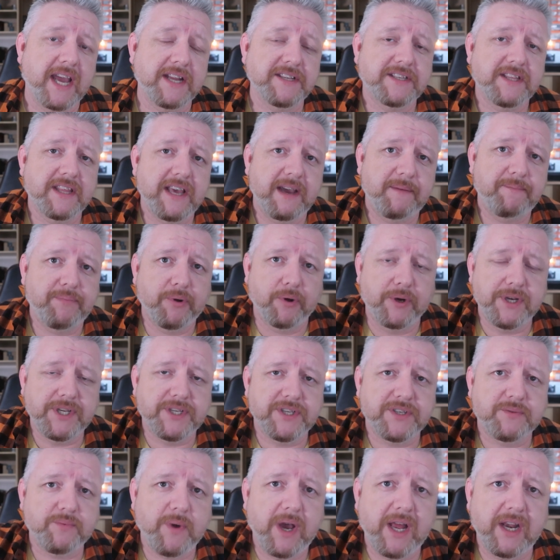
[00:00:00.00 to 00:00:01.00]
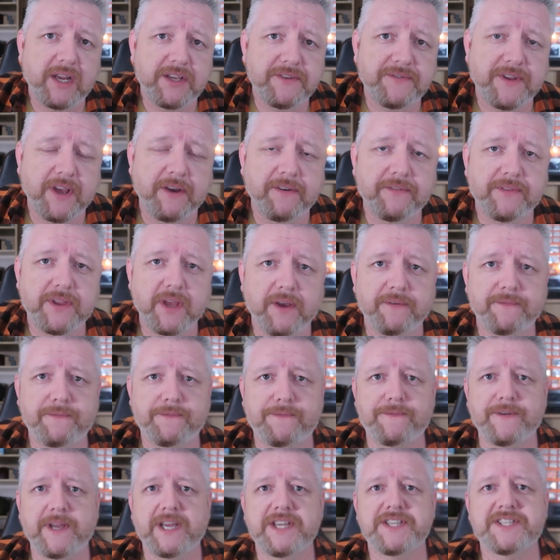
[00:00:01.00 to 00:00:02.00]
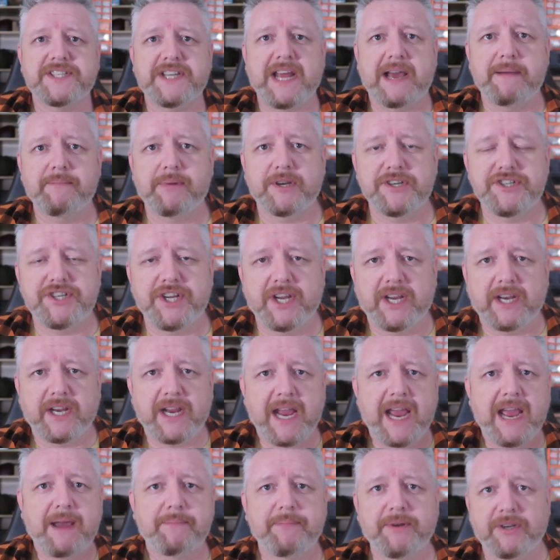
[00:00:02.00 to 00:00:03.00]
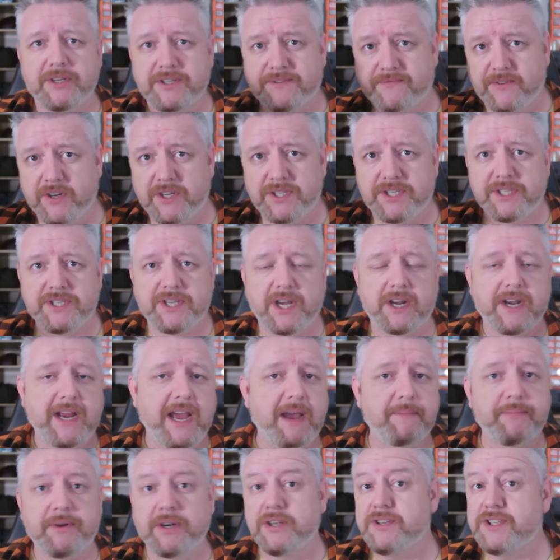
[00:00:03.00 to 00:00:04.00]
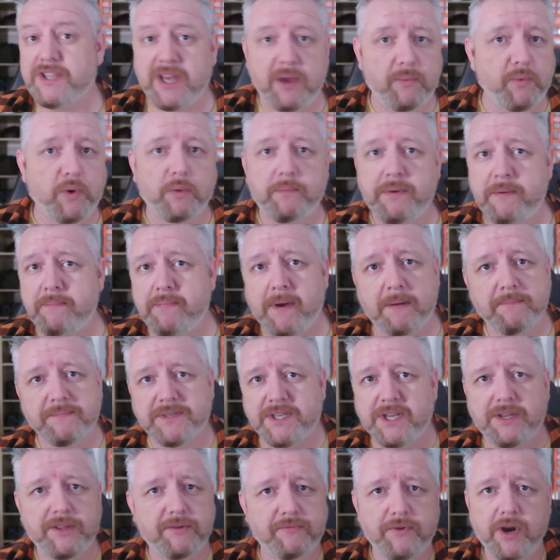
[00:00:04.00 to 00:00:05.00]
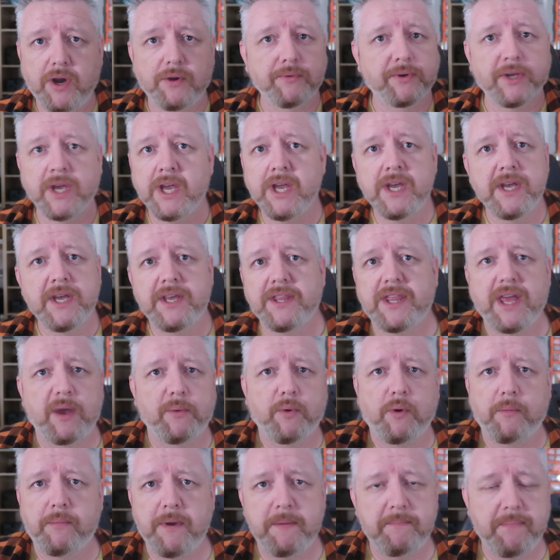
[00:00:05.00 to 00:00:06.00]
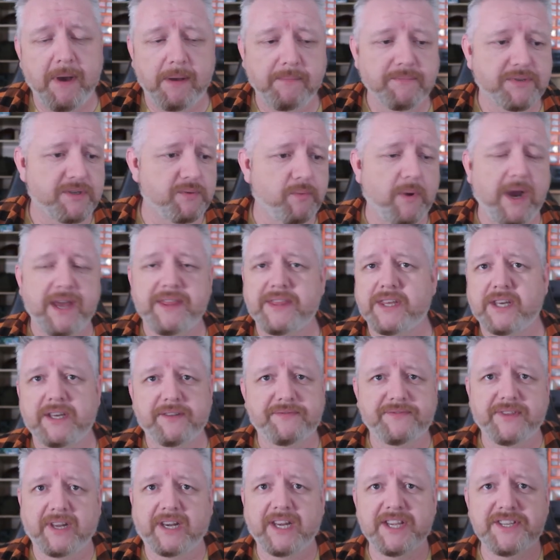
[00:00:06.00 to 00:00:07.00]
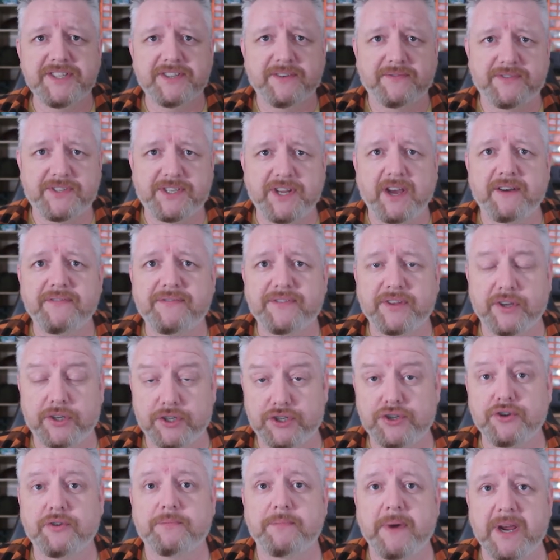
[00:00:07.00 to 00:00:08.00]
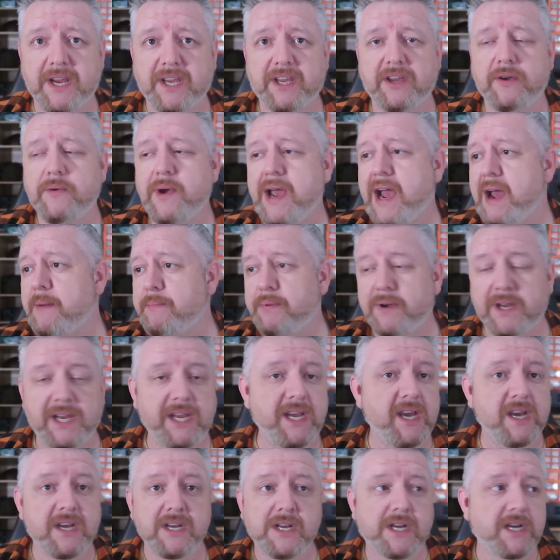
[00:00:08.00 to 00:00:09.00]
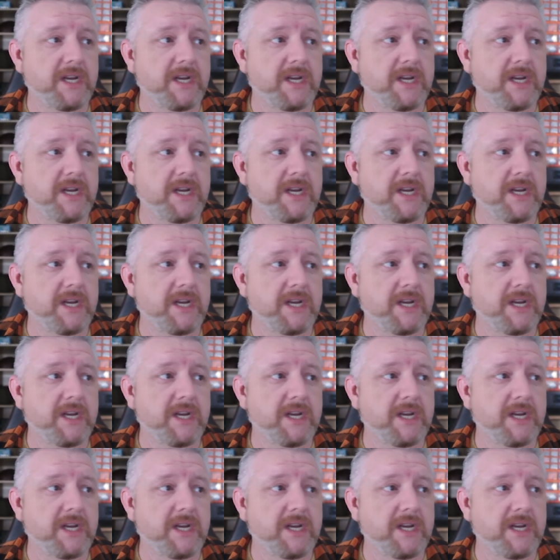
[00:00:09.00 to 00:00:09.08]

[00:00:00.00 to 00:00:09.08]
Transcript: get to that point as well of, of, establishing happiness versus unhappiness. There will be bumps in the road. There will be bumps where the, the list of stuff that should make you happy